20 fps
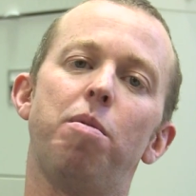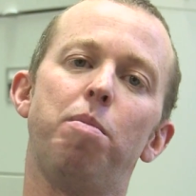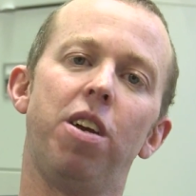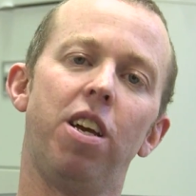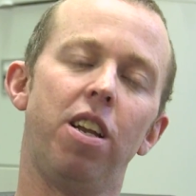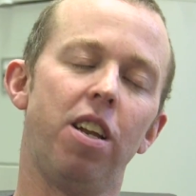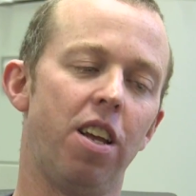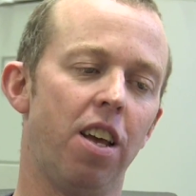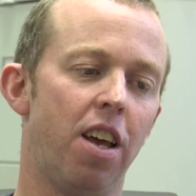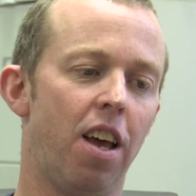I
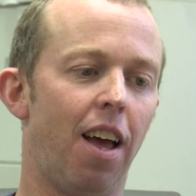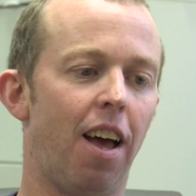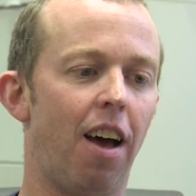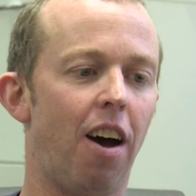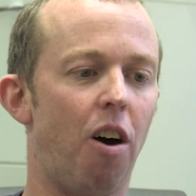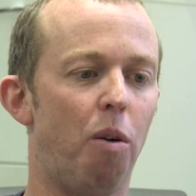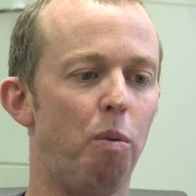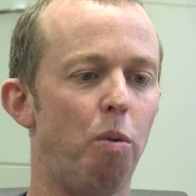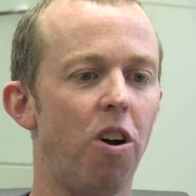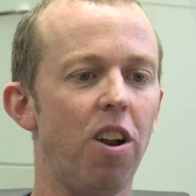mean,
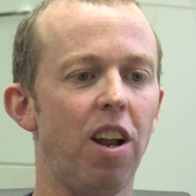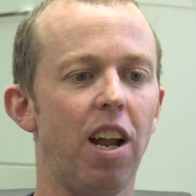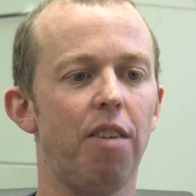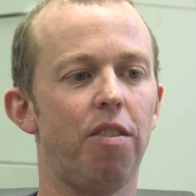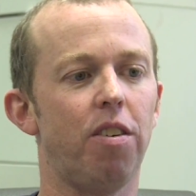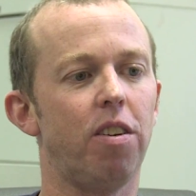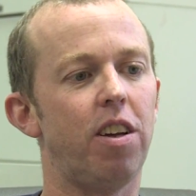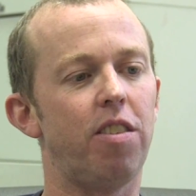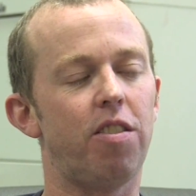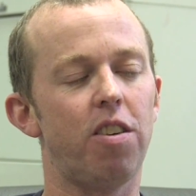on one
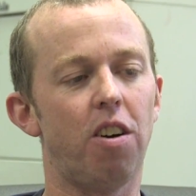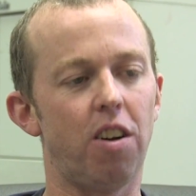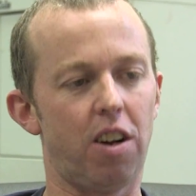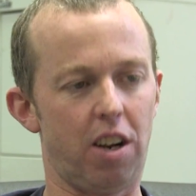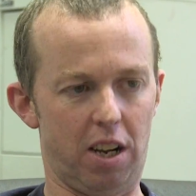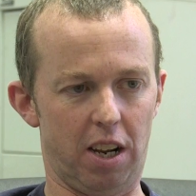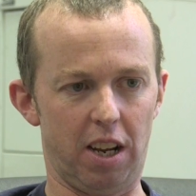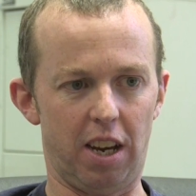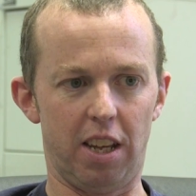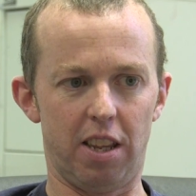level, it's not
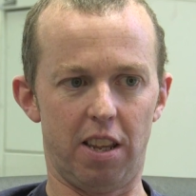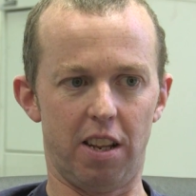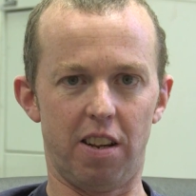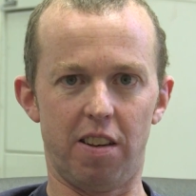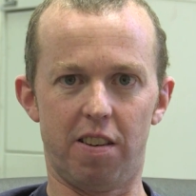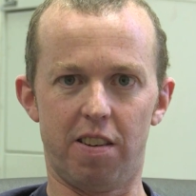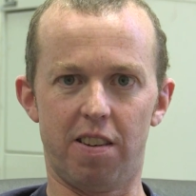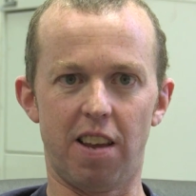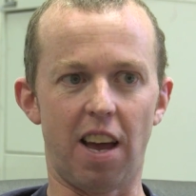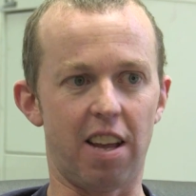clear that
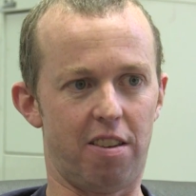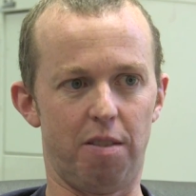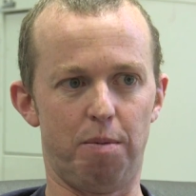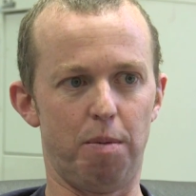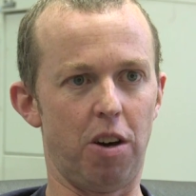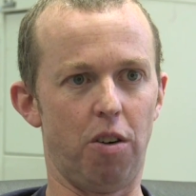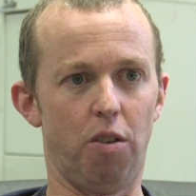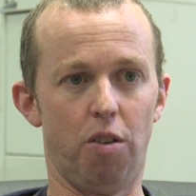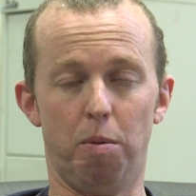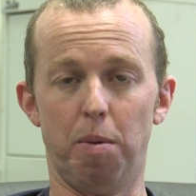the set
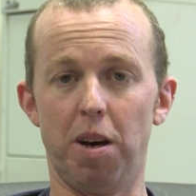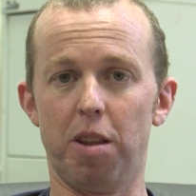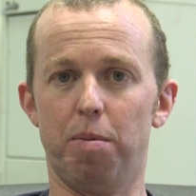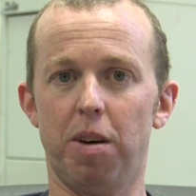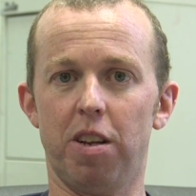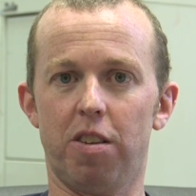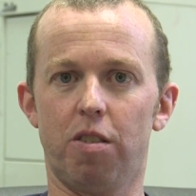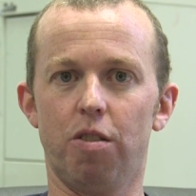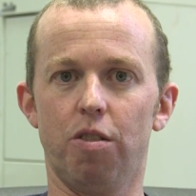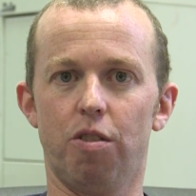of all
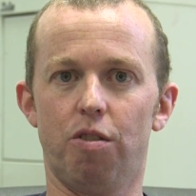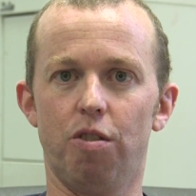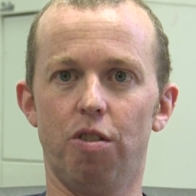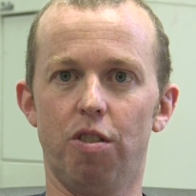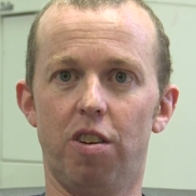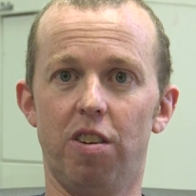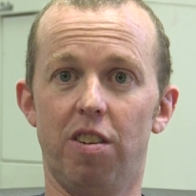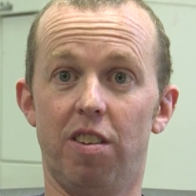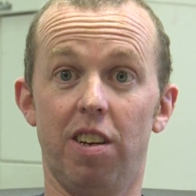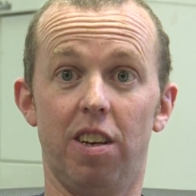mathematical
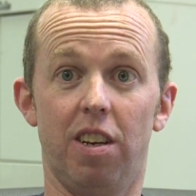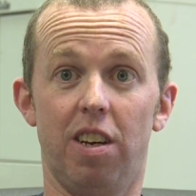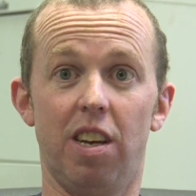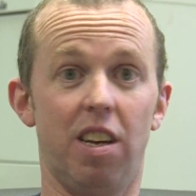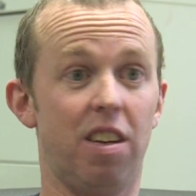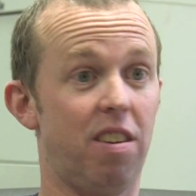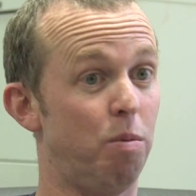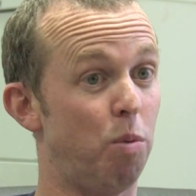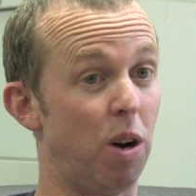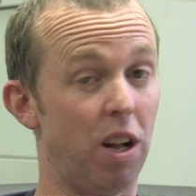structures
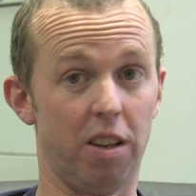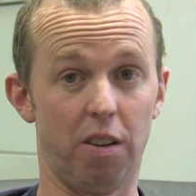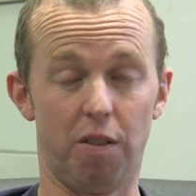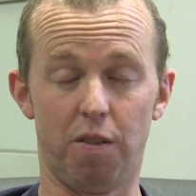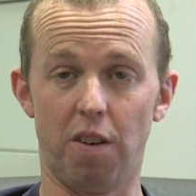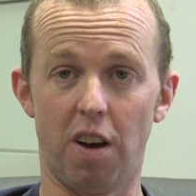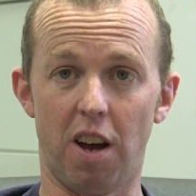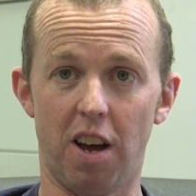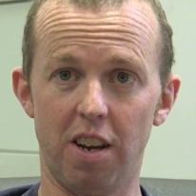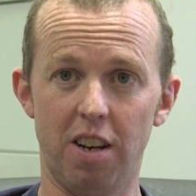is
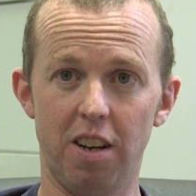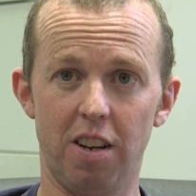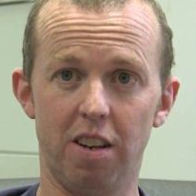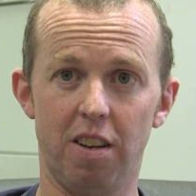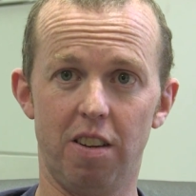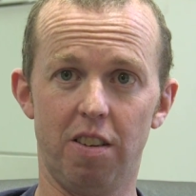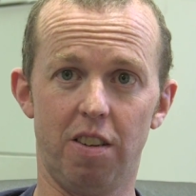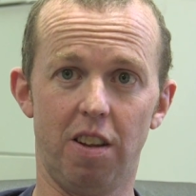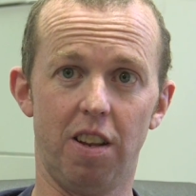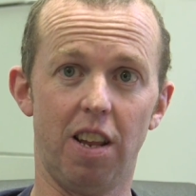well-defined,
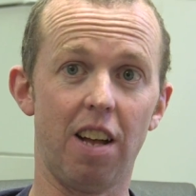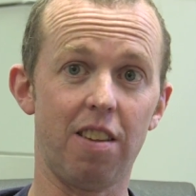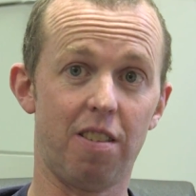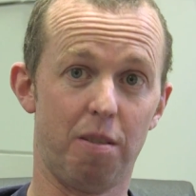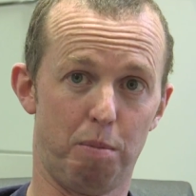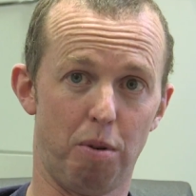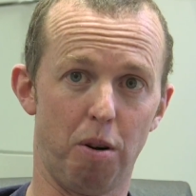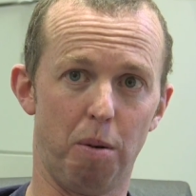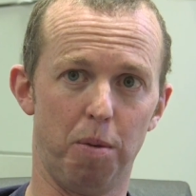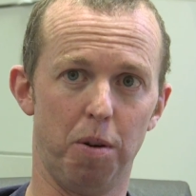so
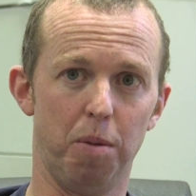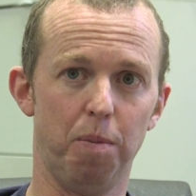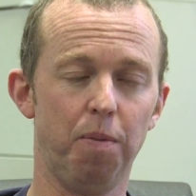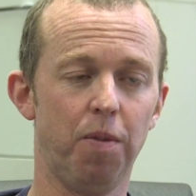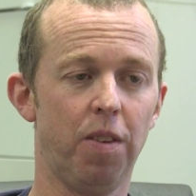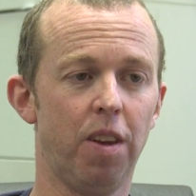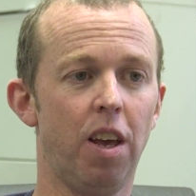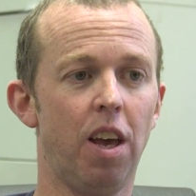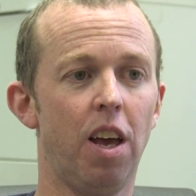that's a problem.